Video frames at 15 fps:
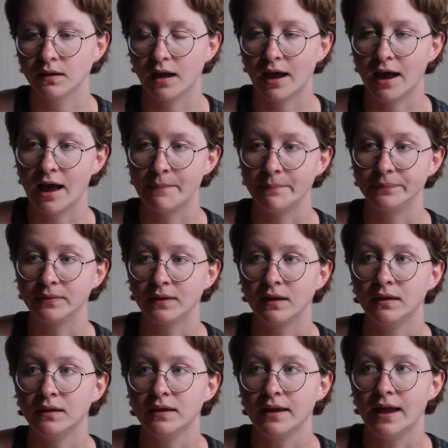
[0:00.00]
And
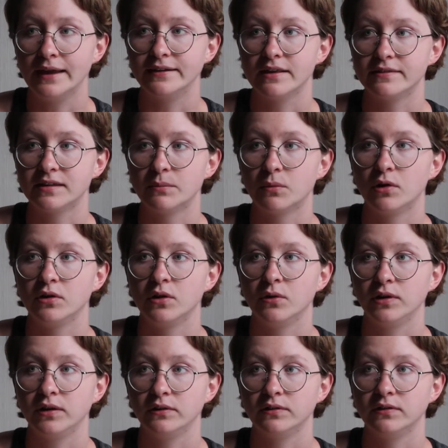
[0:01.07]
as someone
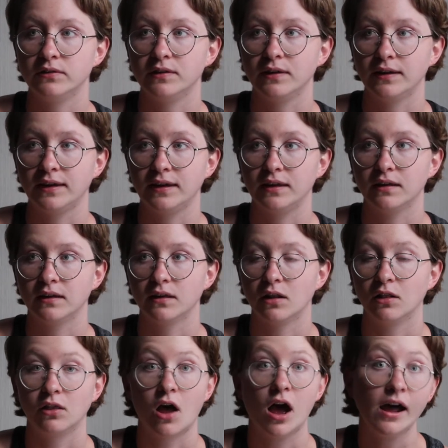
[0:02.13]
who used to eat
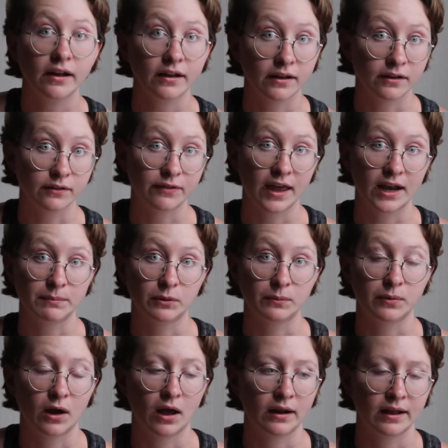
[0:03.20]
a lot of animal
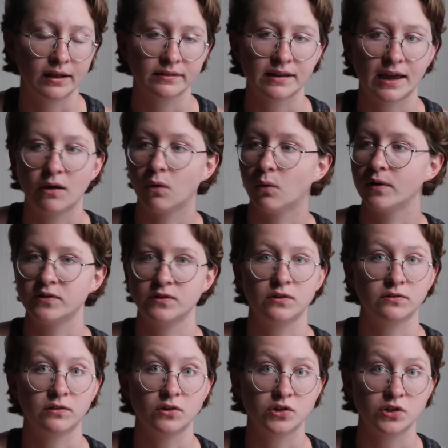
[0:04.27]
products, I always
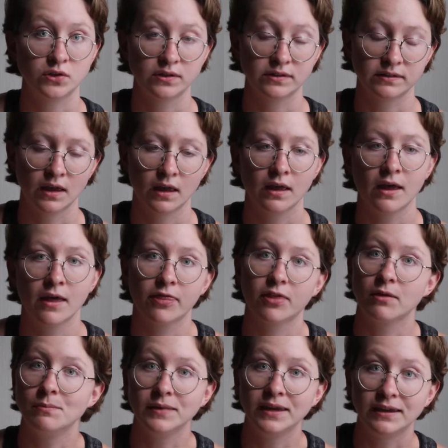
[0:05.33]
used to choose
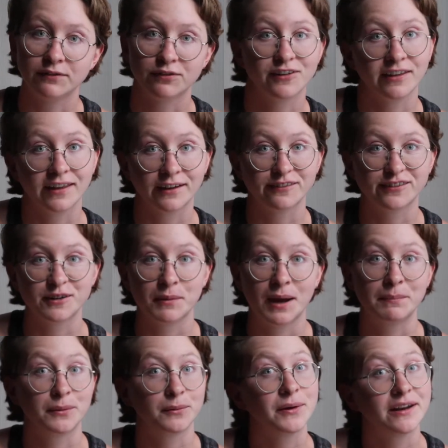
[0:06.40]
the meat filling for
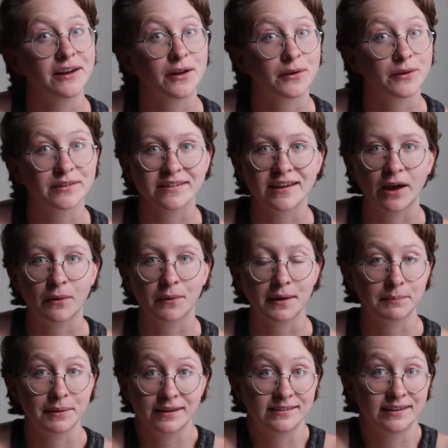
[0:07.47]
my burritos. Now
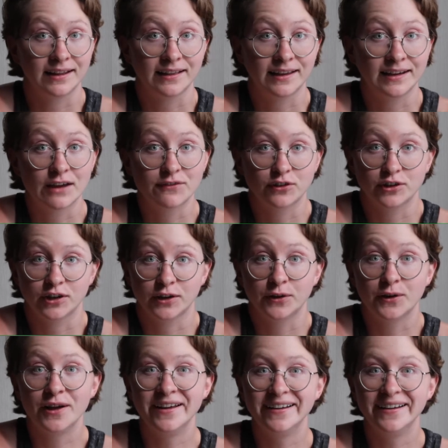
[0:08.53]
I basically never do.